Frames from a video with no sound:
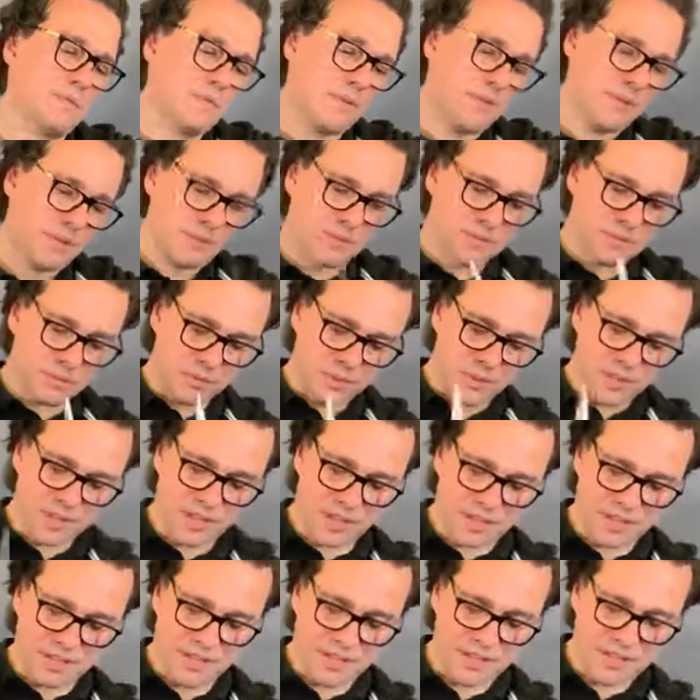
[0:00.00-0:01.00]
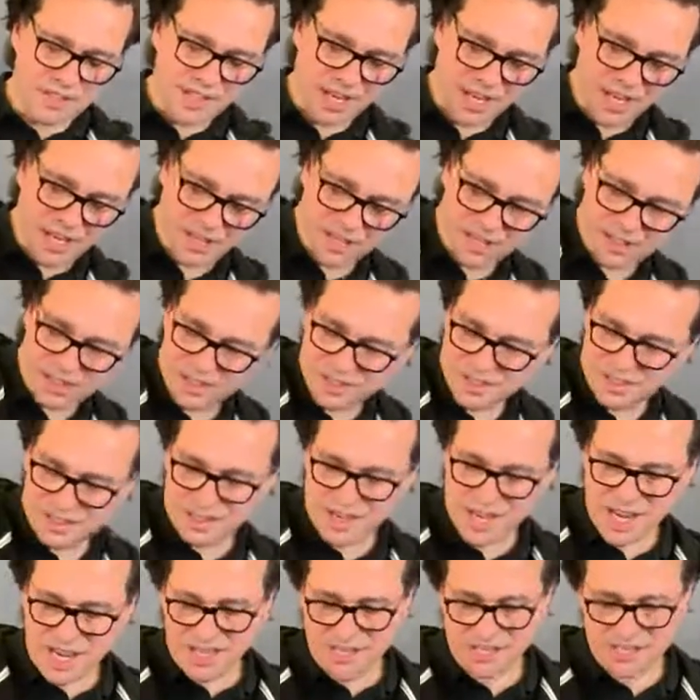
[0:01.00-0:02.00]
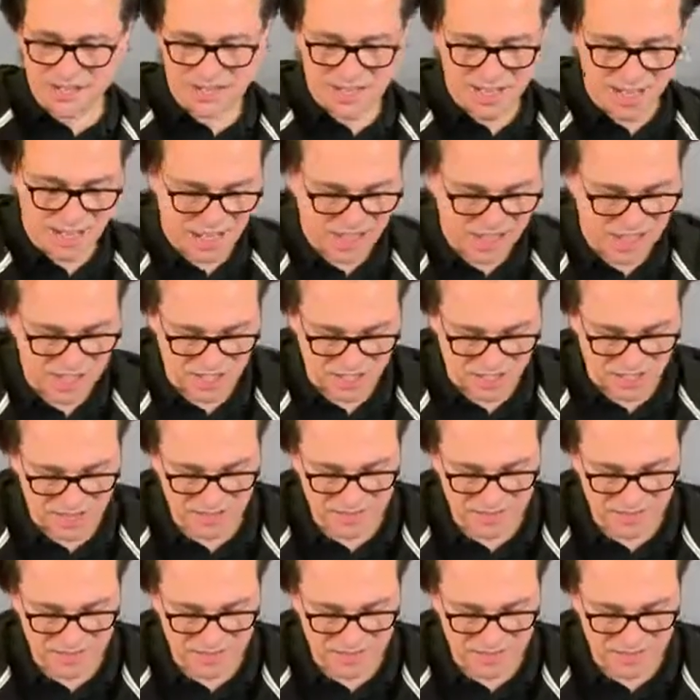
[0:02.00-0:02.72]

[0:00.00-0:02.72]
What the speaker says: through the other side. Next section.